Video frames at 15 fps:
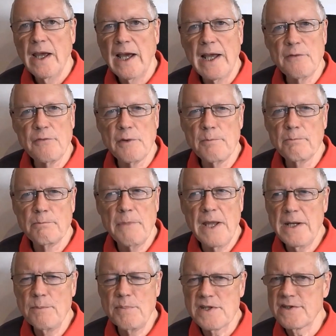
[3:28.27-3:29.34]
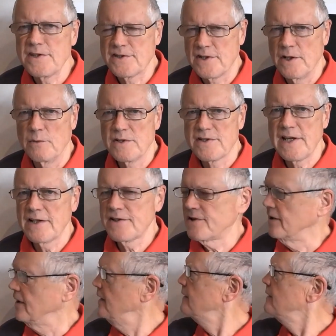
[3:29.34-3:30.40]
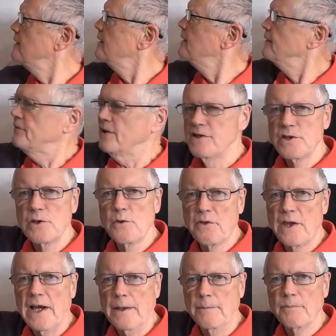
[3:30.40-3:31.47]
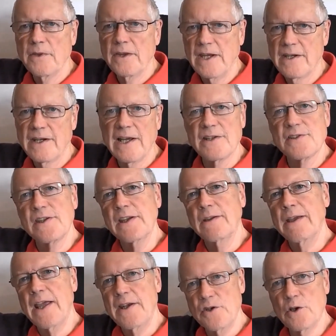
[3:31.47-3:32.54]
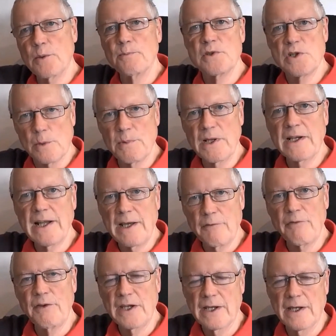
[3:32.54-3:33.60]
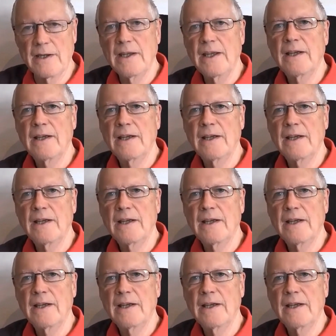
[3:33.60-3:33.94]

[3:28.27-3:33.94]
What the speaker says: And for many business owners, actually, if they do that, they can actually end up doubling that figure,